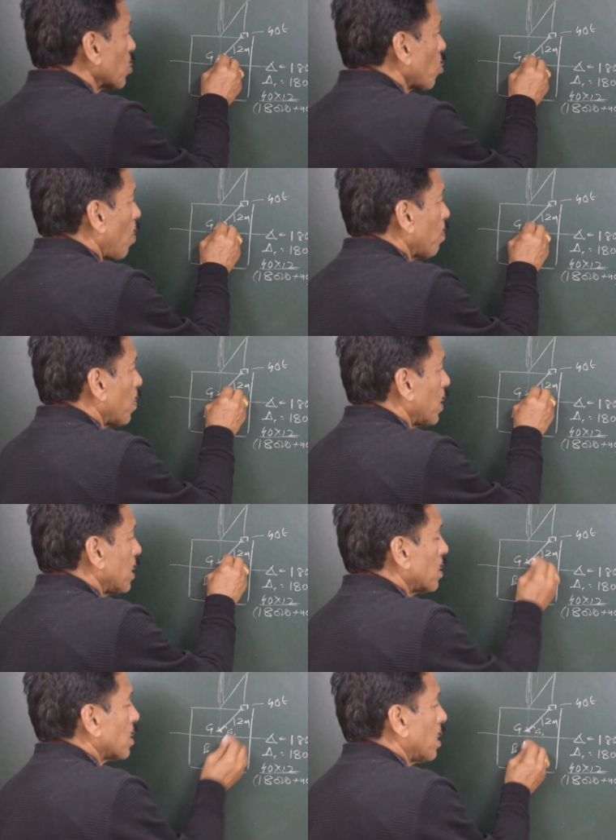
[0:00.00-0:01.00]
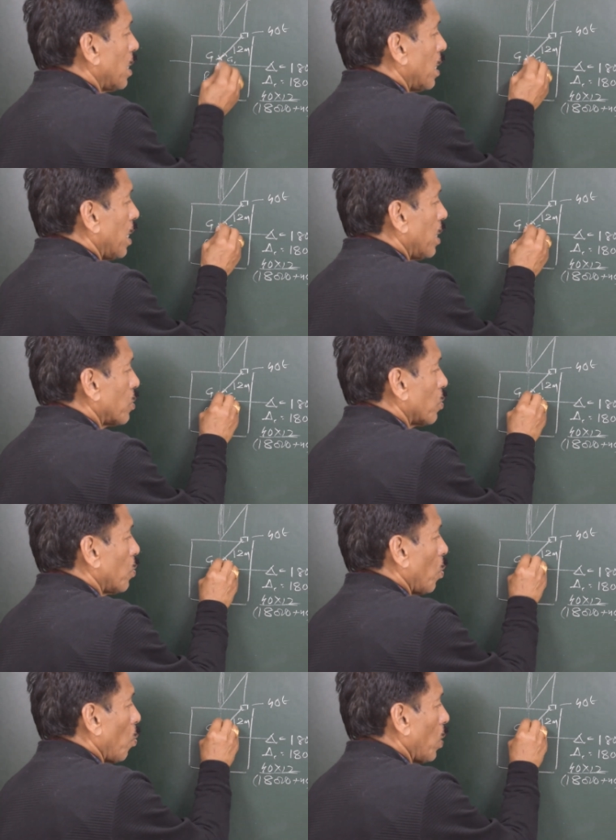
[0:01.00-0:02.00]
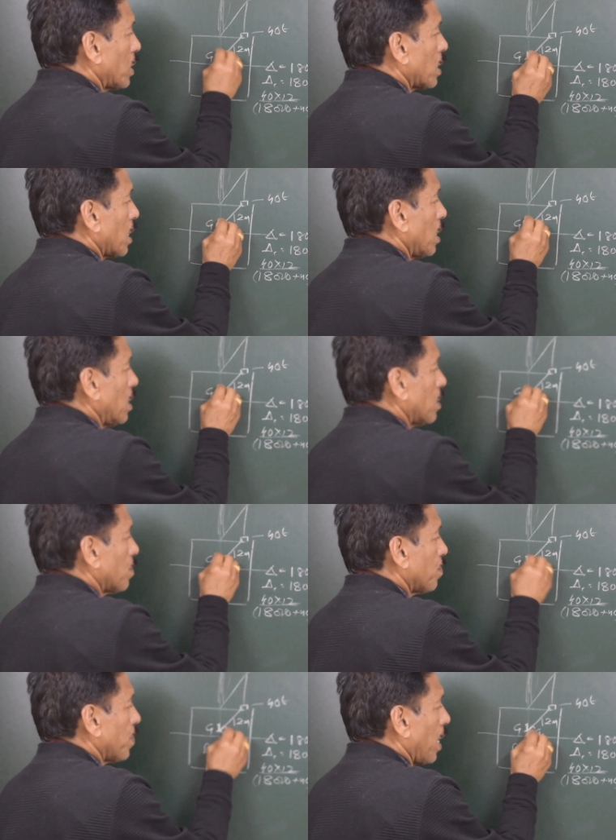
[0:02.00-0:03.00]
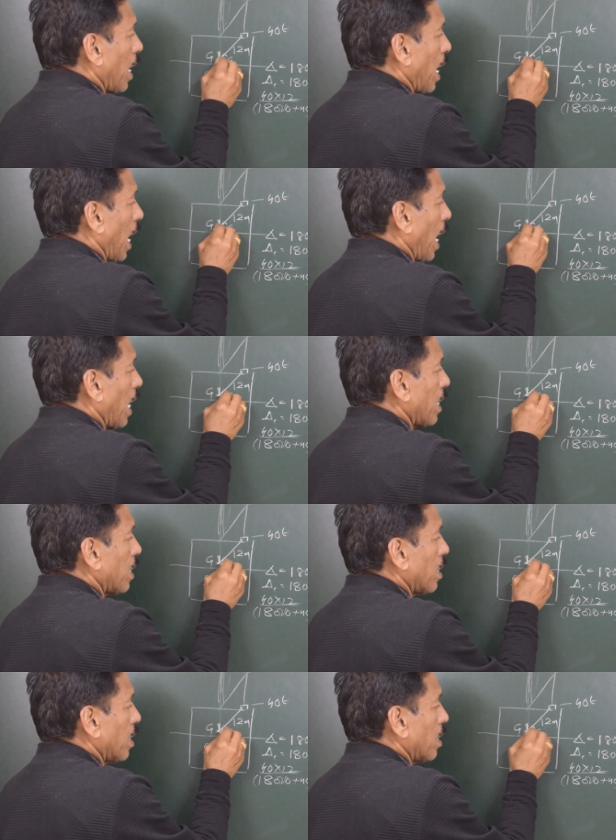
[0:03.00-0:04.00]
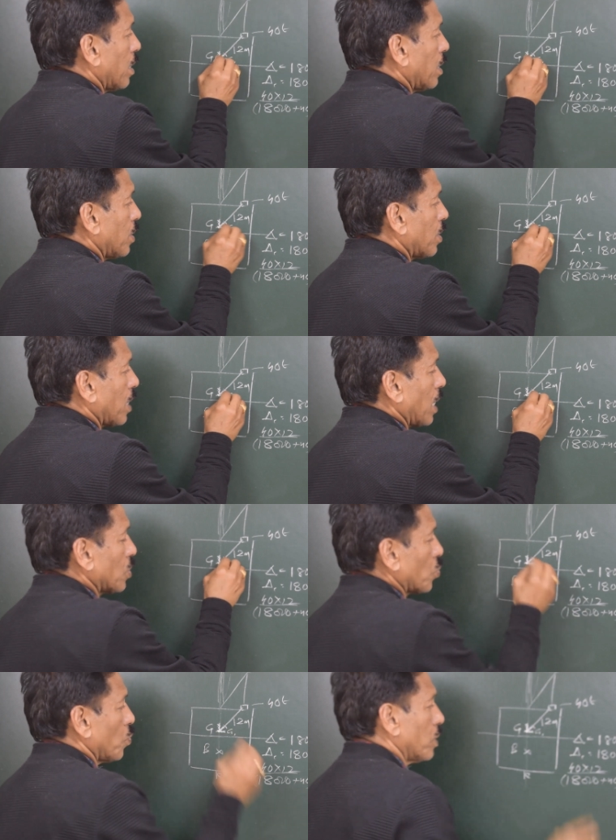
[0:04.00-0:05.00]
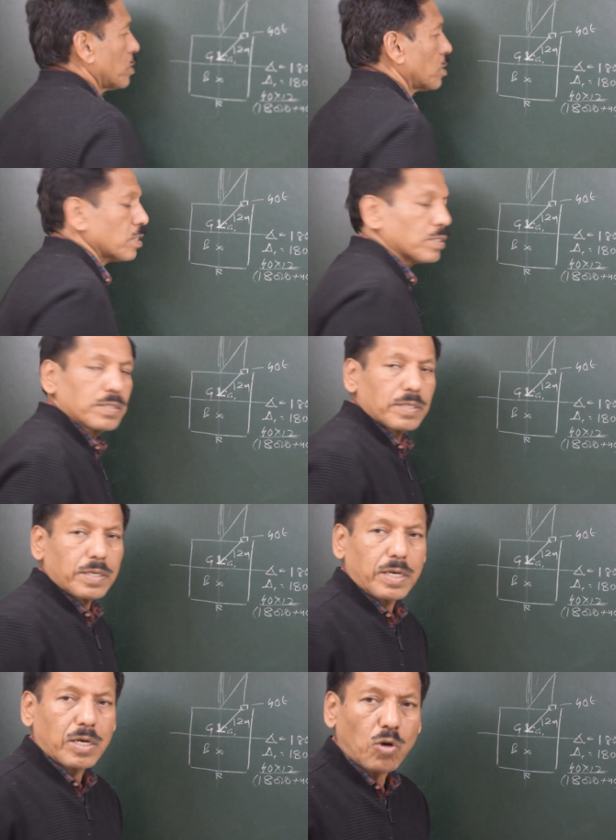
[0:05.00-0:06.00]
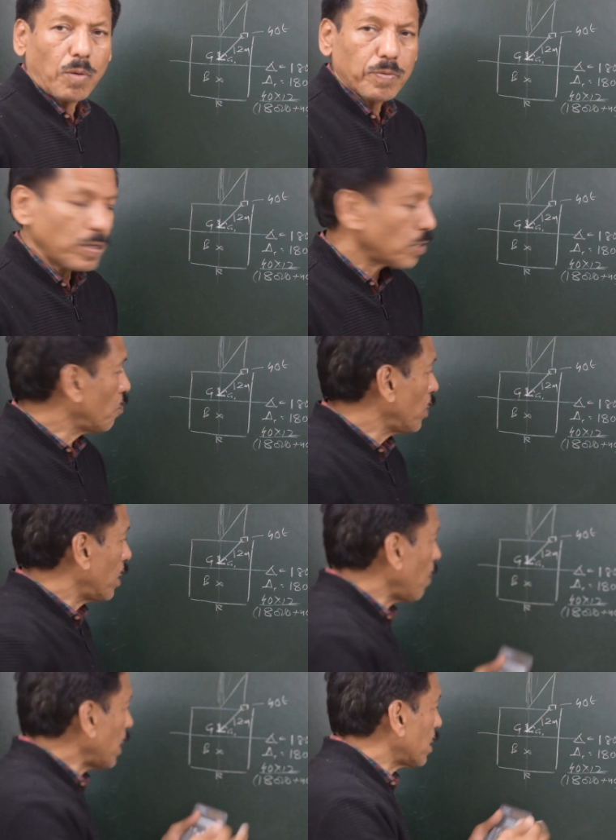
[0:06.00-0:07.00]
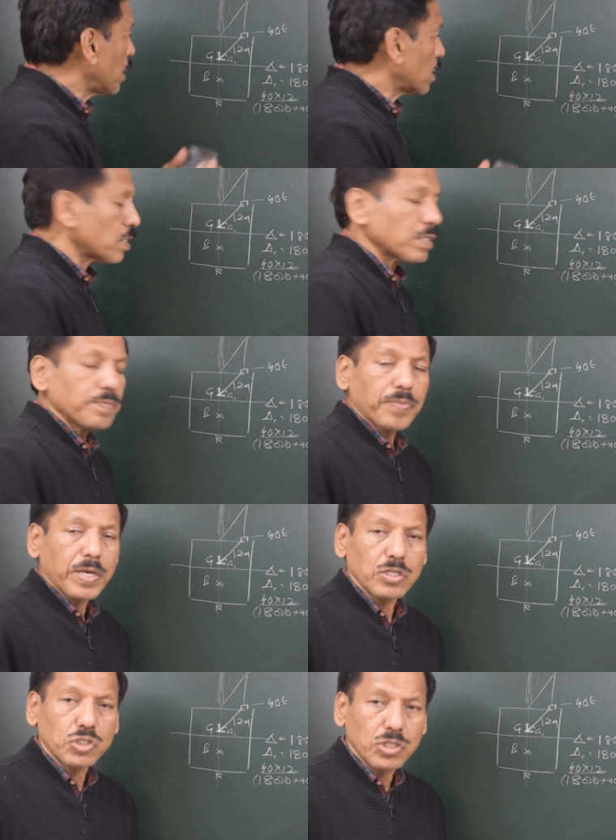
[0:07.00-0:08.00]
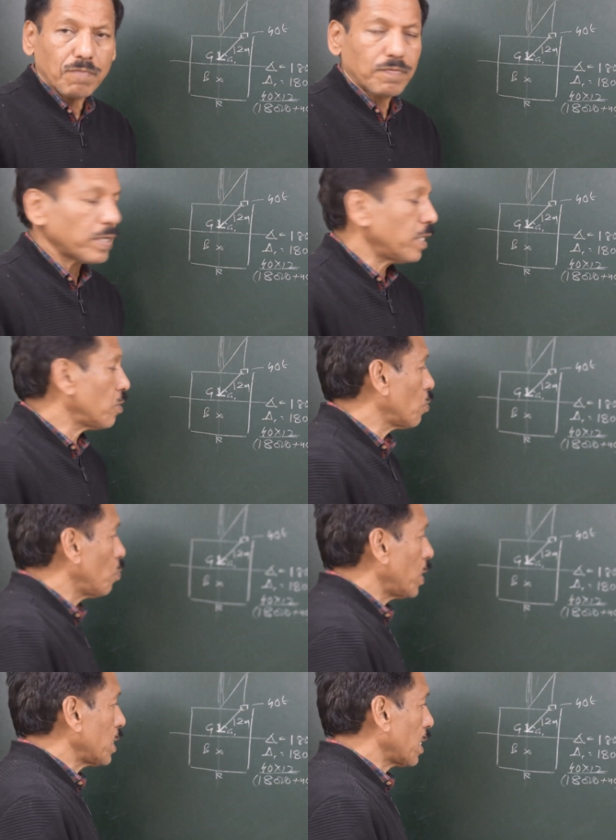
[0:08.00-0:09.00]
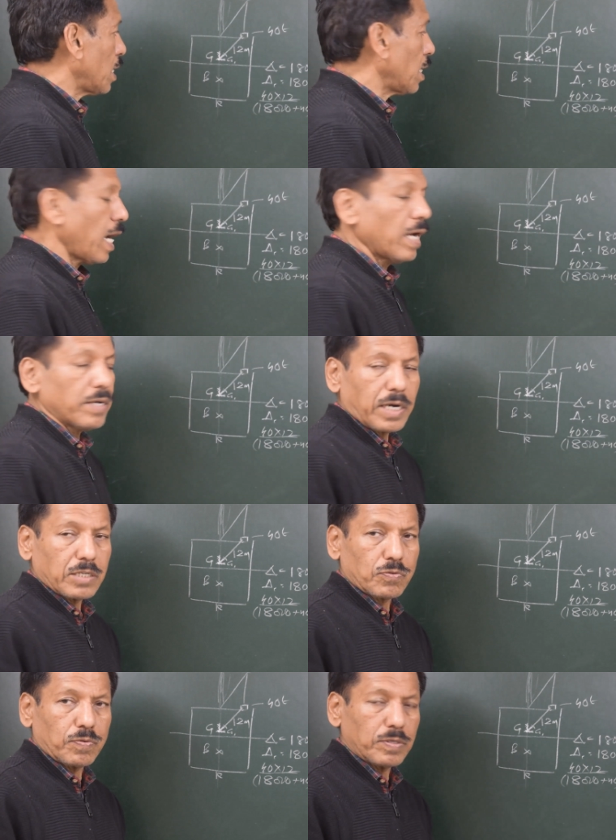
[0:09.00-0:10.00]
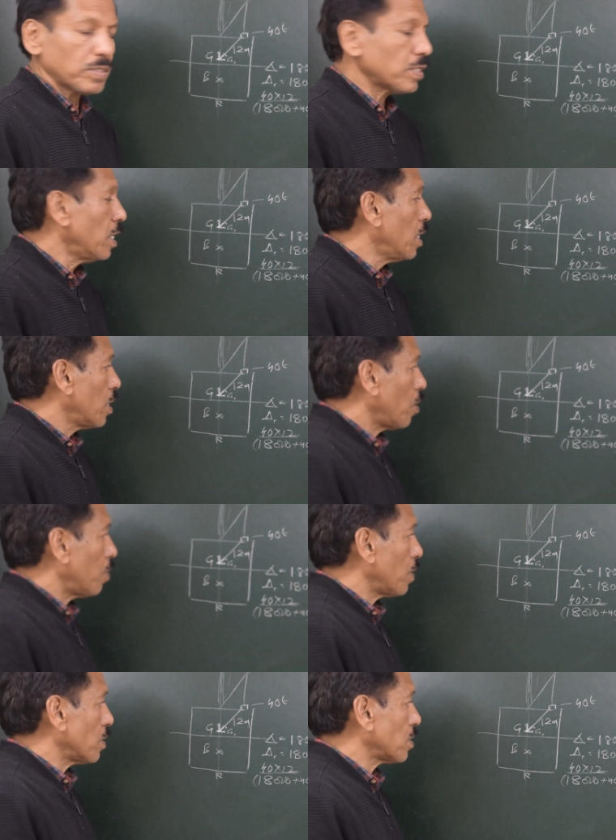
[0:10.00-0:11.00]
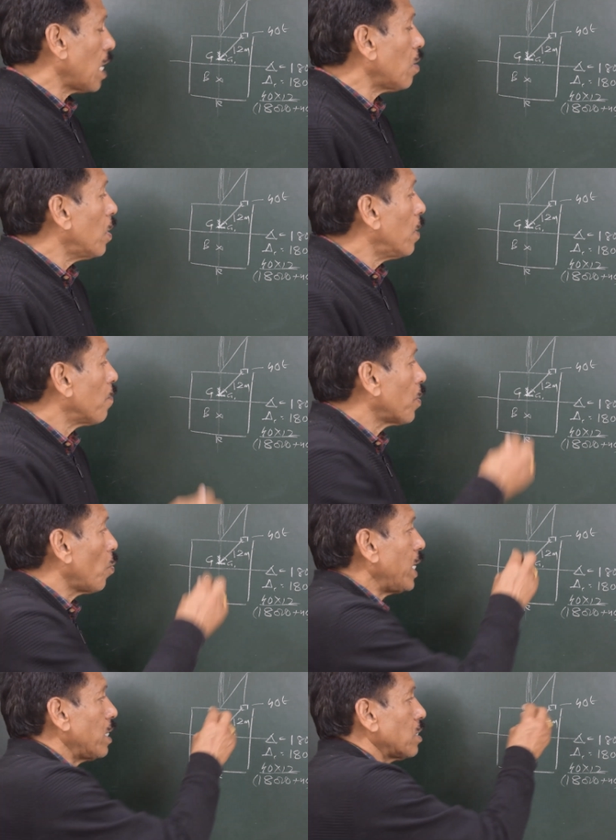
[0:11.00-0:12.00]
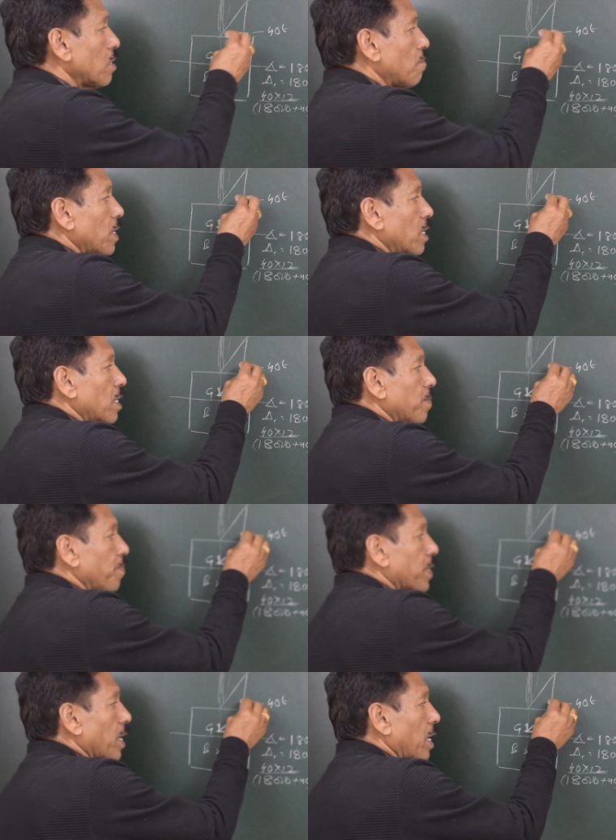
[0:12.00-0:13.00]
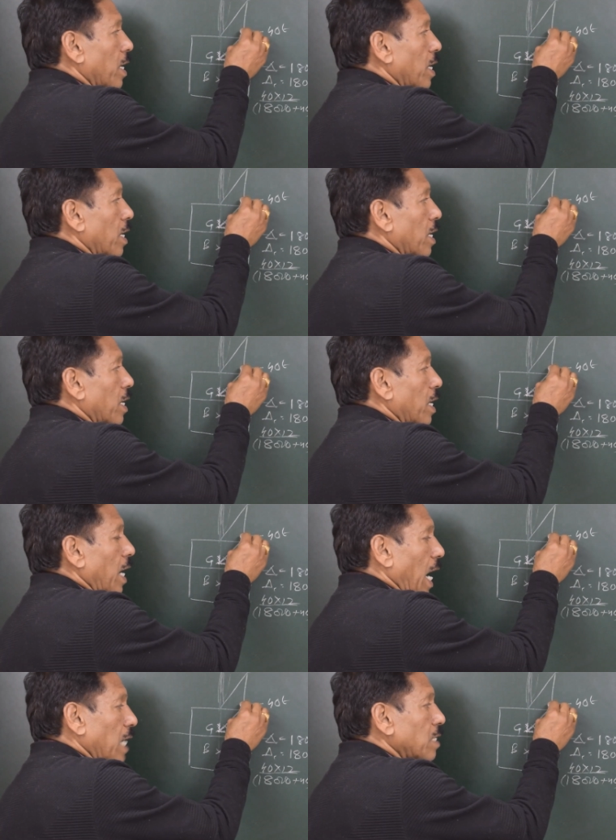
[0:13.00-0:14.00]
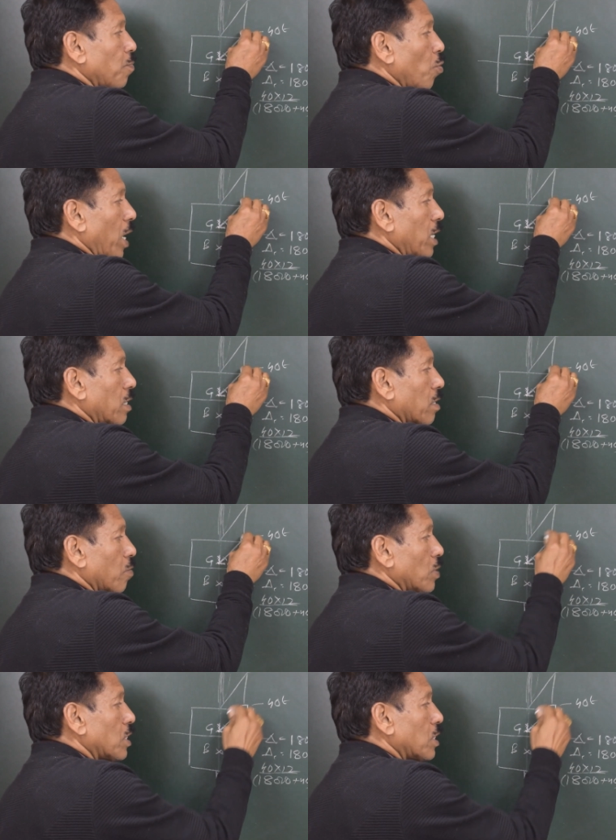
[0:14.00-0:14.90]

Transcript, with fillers: component into vertical and transverse components. We divide this uh, shift into vertical and transverse components. Now the weight is shifted uh, at a point which